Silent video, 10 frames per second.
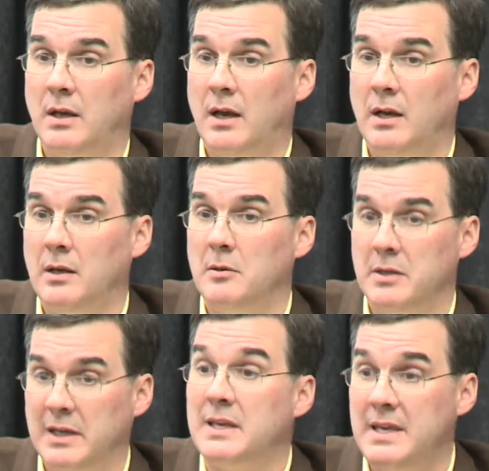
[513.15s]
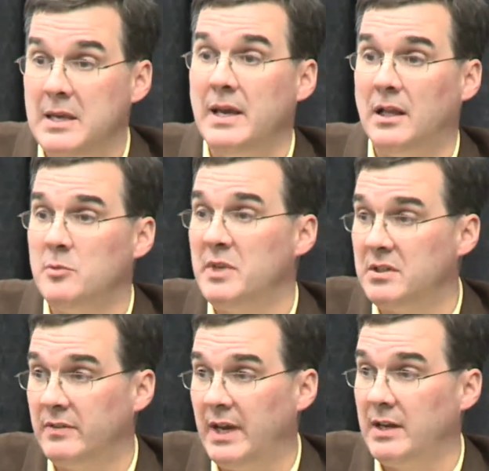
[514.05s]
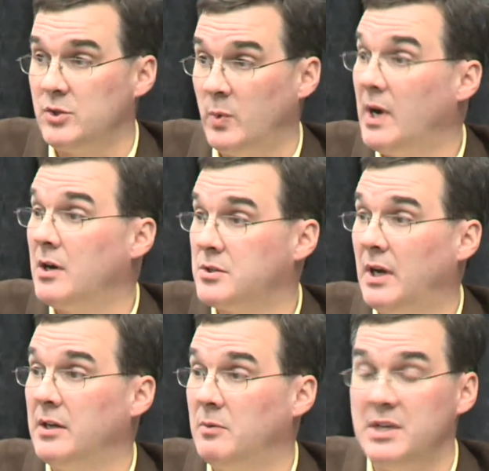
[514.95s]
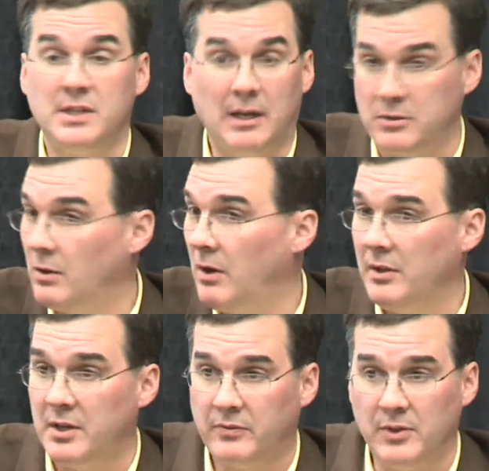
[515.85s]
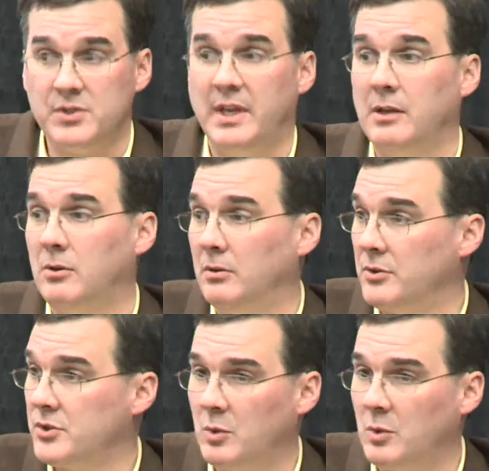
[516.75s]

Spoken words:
A key element of that is we are trying to reach out to all the different stakeholders.